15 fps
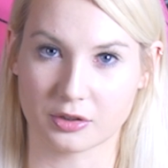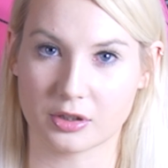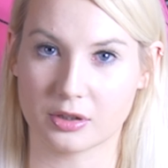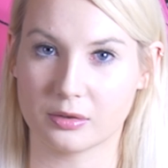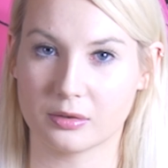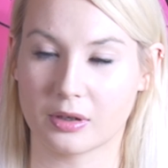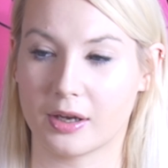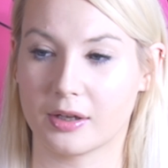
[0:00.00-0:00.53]
to
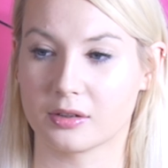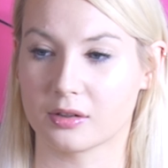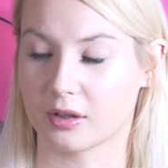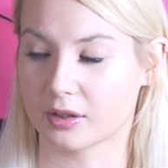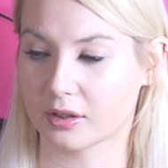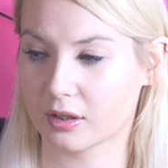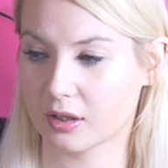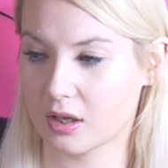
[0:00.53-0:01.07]
do. And
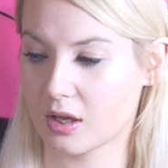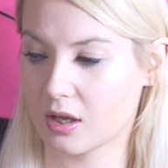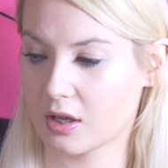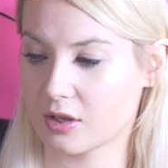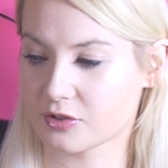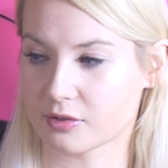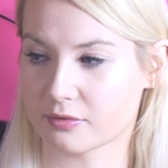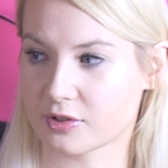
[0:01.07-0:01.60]
like,
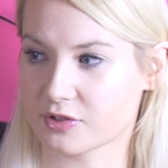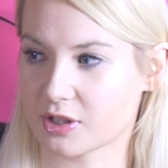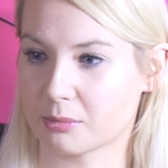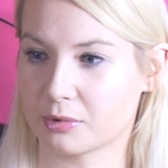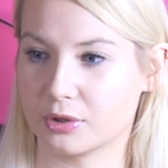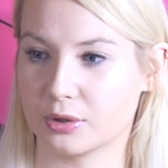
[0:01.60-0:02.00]
so for example,